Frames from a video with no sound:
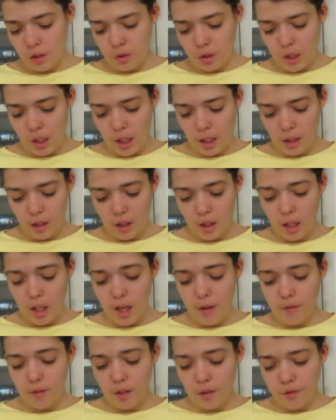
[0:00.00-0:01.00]
society,
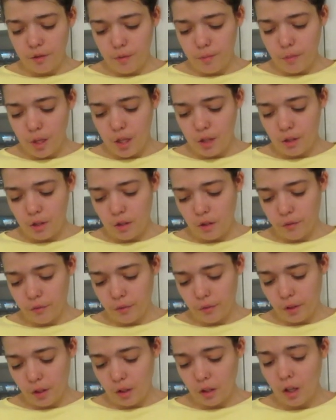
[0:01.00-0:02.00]
even if it means
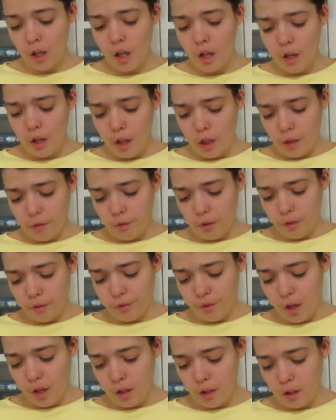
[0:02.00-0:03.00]
suffering, through a
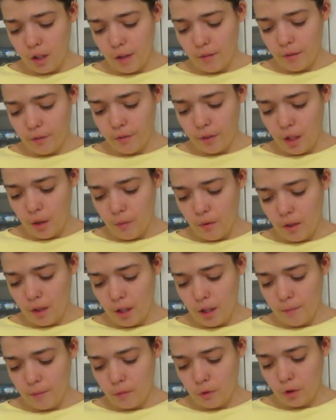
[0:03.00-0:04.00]
fake love affair with
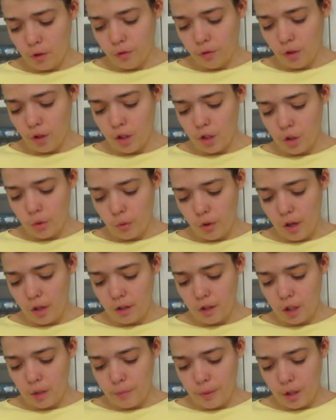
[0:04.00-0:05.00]
him to avoid
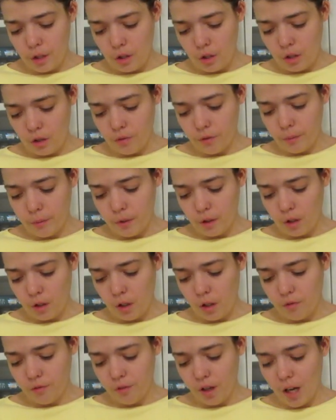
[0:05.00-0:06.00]
drawing suspicion from the
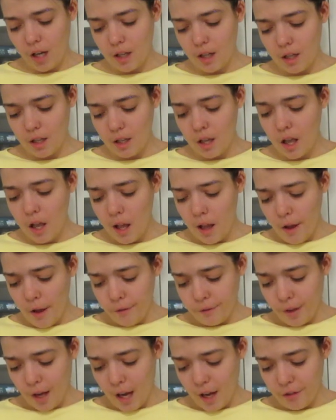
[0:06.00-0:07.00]
combining
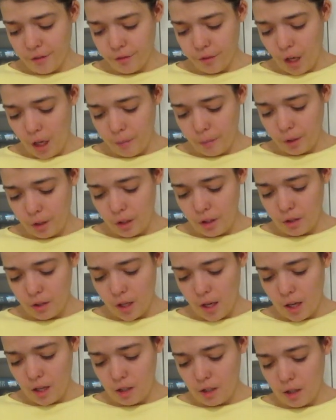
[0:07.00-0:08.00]
five
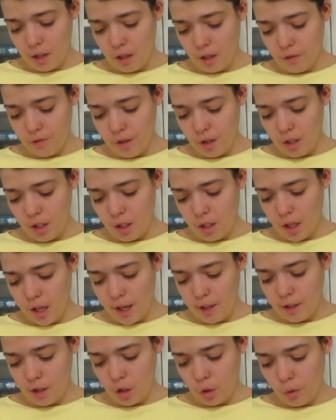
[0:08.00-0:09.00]
families, as the
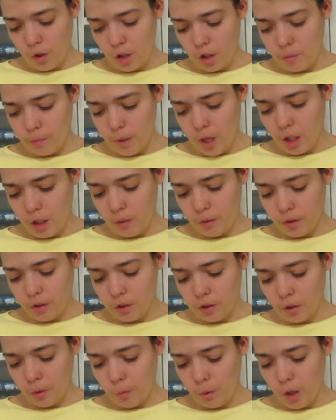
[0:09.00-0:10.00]
investigation draws Mala
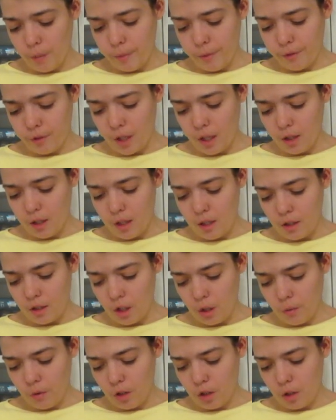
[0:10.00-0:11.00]
into a web of deadly
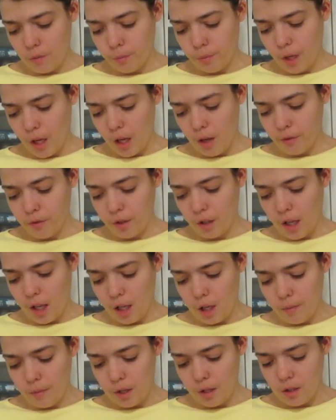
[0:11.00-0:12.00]
secrets and powerful
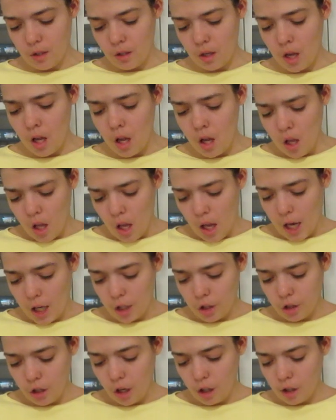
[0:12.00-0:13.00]
enemies, a
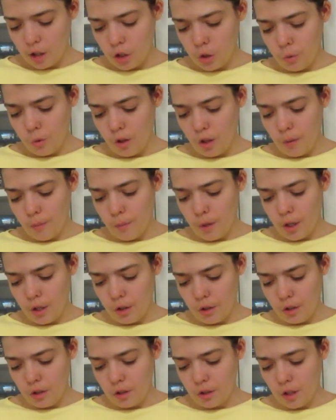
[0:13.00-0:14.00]
shocking truth
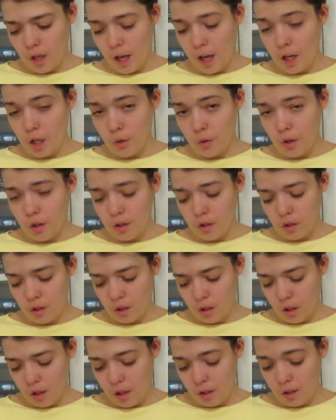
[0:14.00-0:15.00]
emerges. Adrius's
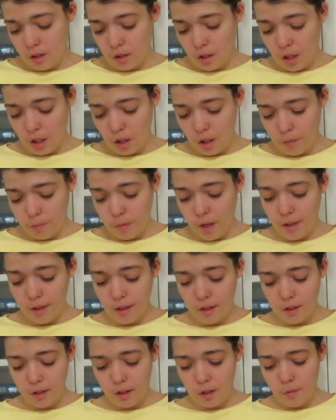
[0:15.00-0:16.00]
curse and her
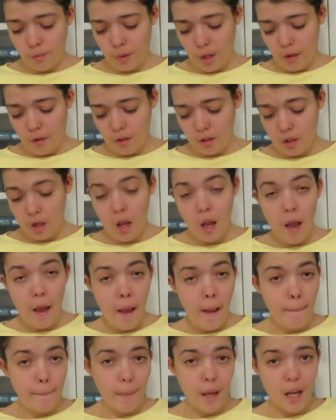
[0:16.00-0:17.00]
mother's disappearance
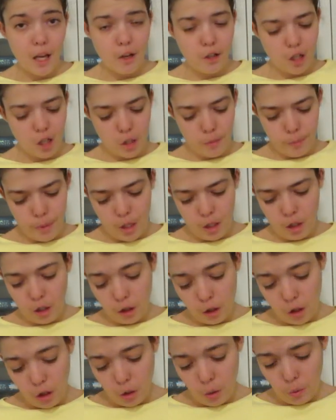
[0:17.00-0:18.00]
may just be
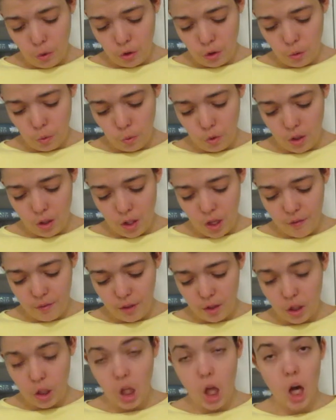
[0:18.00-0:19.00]
clues to an
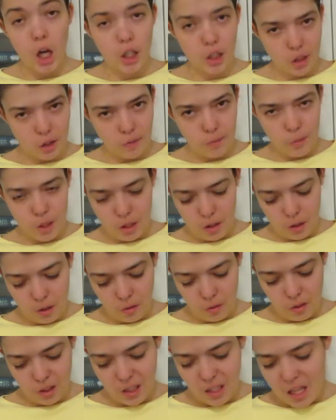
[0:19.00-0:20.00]
even larger
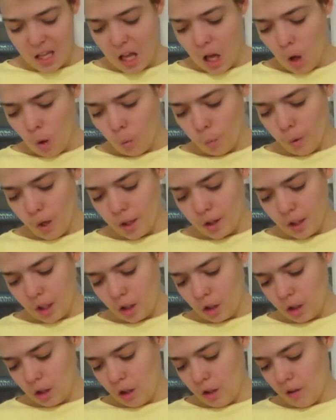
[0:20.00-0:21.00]
mystery, one
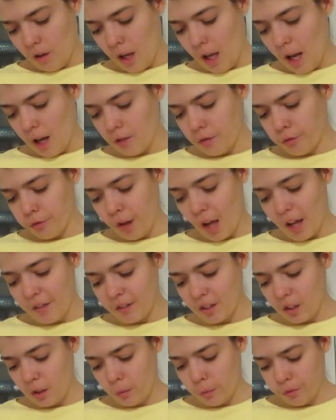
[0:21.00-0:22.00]
that could
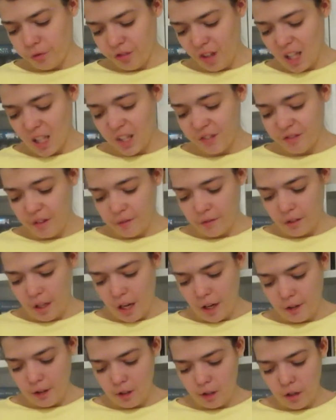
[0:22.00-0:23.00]
unravel the very
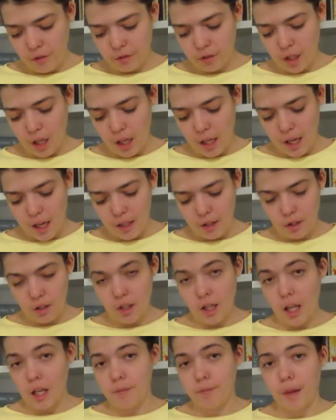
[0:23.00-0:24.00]
foundations of
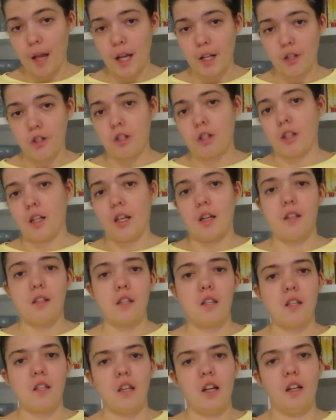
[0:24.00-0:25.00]
Caraza and magic
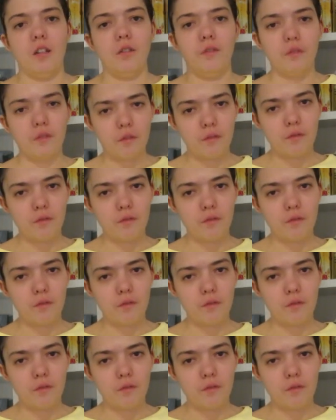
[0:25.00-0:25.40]
itself.